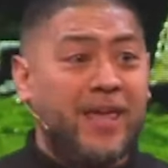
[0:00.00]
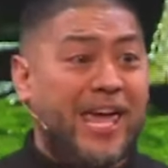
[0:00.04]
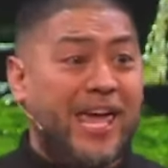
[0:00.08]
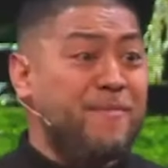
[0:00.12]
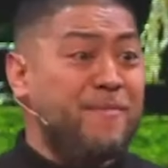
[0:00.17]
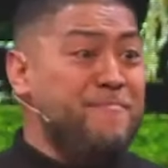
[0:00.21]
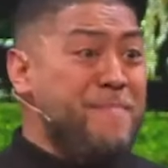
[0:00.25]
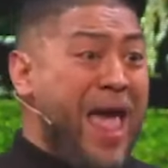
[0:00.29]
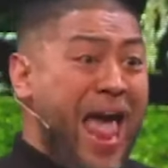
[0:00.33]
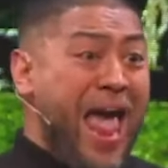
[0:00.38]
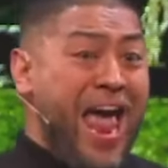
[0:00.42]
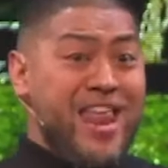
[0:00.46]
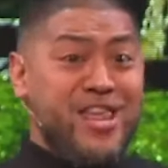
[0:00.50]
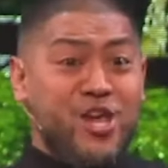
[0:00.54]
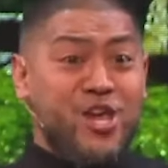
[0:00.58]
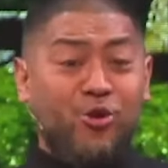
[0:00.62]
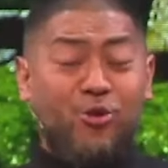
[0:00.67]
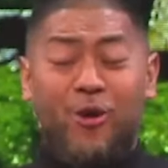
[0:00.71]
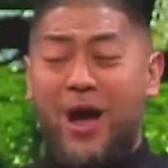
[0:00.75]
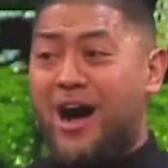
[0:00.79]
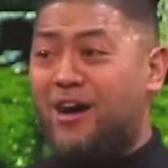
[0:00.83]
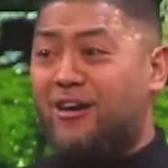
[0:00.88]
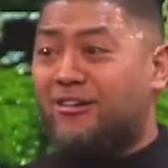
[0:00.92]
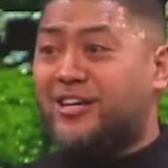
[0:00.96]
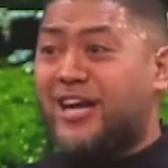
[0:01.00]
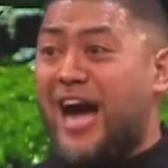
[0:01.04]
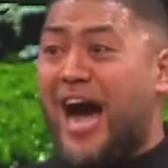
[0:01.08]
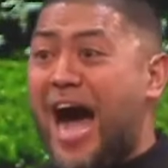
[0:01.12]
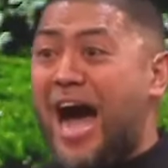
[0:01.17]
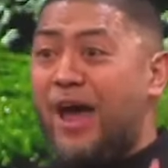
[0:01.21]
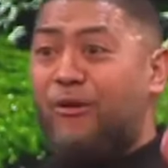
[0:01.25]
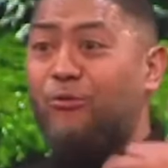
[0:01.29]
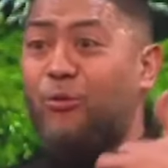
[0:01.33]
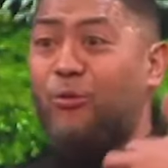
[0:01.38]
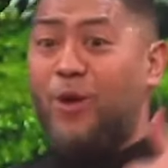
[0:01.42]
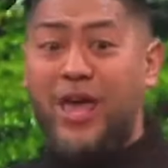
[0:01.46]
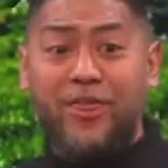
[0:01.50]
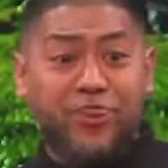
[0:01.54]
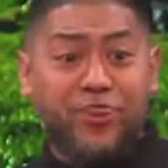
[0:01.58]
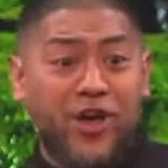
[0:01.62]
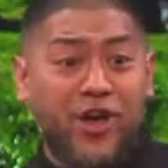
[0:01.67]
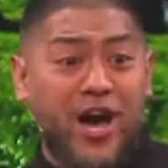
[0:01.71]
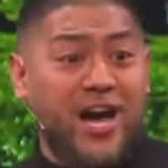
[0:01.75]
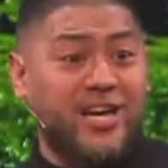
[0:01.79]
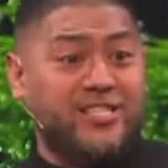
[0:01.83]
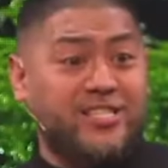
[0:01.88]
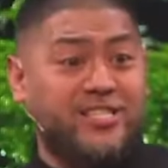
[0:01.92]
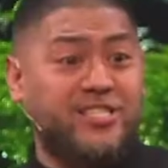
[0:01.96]
Emmanuel, God
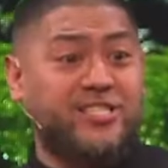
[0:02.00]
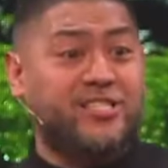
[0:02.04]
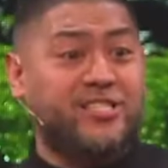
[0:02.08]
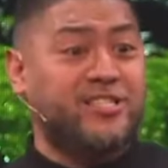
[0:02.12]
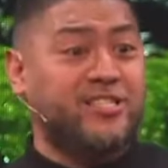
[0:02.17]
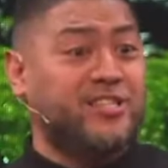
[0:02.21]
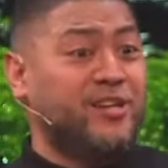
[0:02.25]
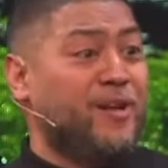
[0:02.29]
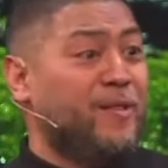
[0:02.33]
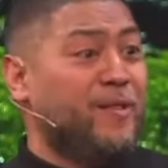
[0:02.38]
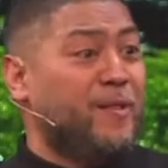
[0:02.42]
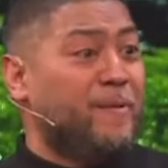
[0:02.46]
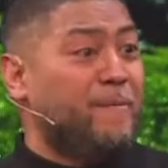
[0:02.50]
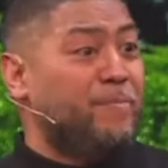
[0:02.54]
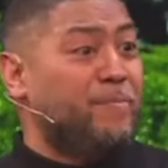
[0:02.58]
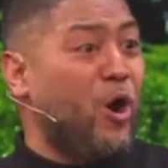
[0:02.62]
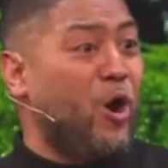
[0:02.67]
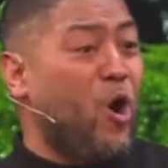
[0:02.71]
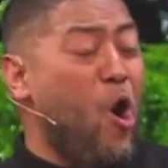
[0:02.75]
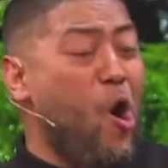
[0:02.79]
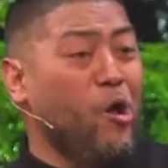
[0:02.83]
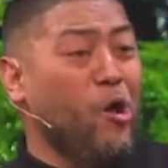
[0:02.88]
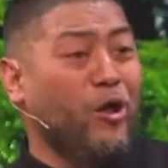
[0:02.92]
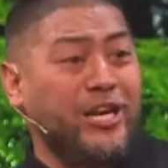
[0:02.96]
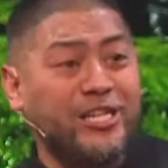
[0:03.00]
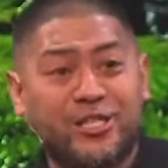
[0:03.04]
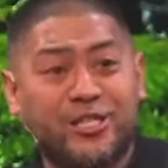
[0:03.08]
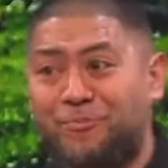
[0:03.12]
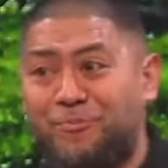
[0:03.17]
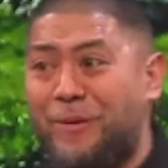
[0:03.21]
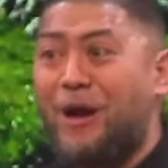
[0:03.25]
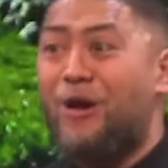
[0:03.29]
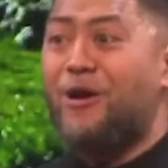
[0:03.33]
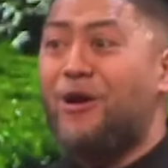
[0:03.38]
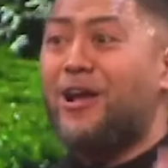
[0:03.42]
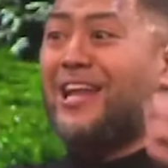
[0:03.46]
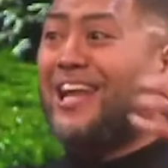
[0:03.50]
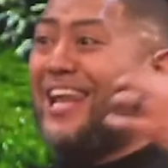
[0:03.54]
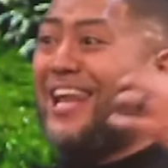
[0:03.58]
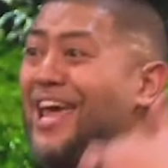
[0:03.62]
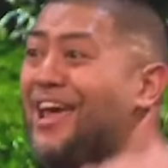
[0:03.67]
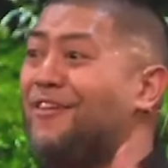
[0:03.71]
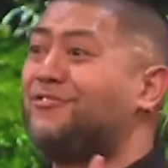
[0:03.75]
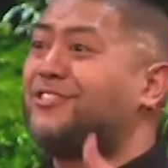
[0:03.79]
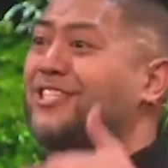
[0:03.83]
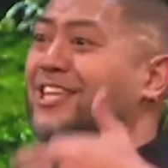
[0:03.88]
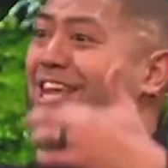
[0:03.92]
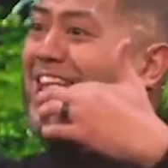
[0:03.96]
with us. The Holy Spirit
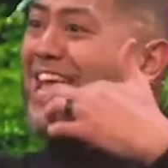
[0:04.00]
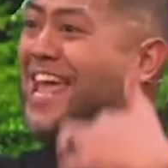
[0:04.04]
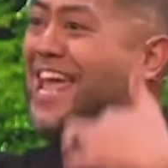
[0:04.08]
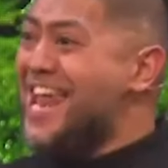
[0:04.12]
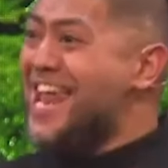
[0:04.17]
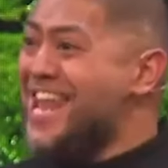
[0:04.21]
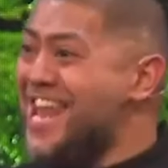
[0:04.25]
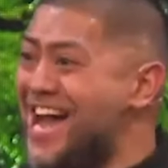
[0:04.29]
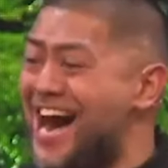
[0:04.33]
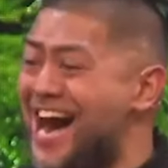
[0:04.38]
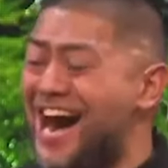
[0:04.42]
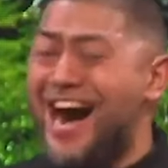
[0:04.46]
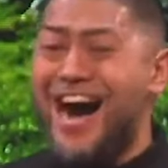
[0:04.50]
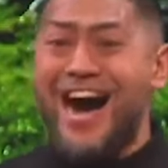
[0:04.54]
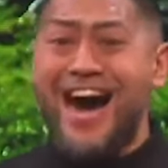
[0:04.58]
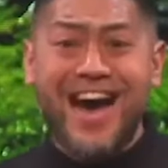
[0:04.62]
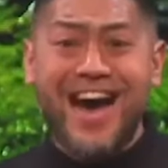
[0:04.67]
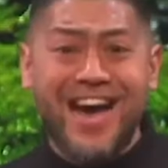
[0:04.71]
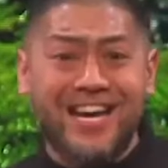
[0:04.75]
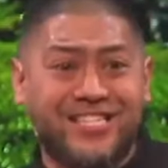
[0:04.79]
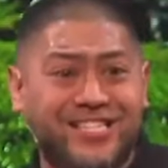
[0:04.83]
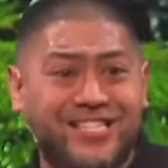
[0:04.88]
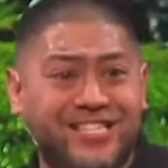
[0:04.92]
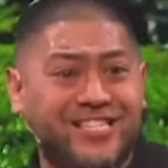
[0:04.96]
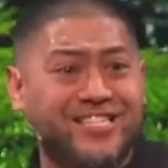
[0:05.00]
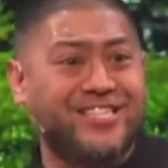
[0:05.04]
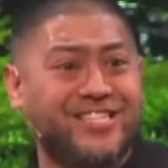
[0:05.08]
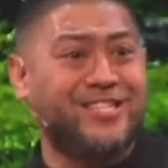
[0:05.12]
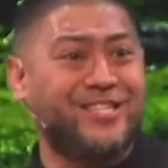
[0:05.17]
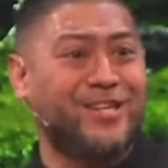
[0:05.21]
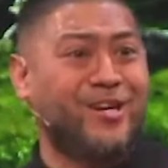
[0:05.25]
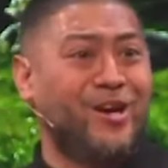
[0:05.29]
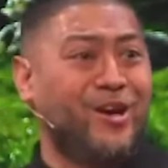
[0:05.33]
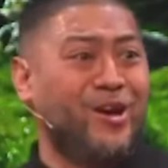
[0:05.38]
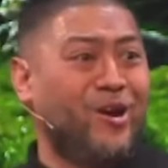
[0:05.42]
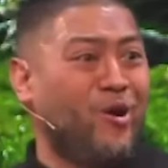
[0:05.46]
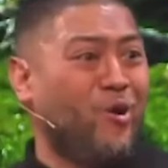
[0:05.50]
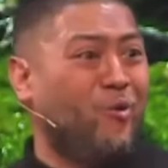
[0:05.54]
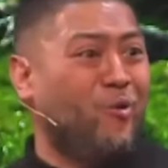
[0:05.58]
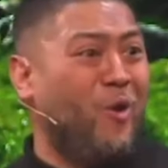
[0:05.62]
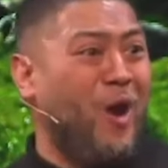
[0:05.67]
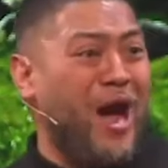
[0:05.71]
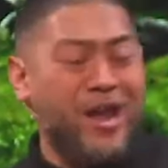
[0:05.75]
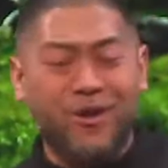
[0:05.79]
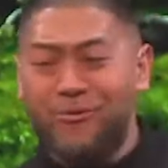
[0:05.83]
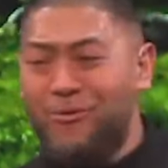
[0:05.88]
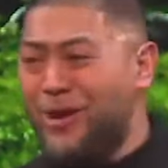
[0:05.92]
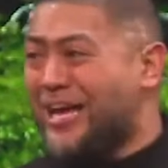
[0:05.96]
lives in us.
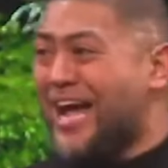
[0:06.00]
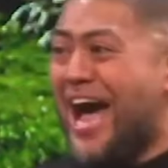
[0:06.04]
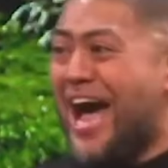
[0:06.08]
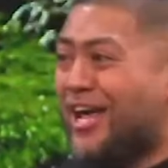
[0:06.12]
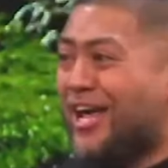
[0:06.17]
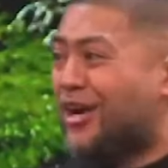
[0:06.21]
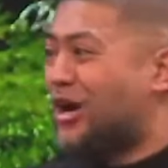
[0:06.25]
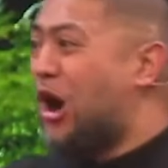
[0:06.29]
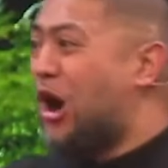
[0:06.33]
Why do we got to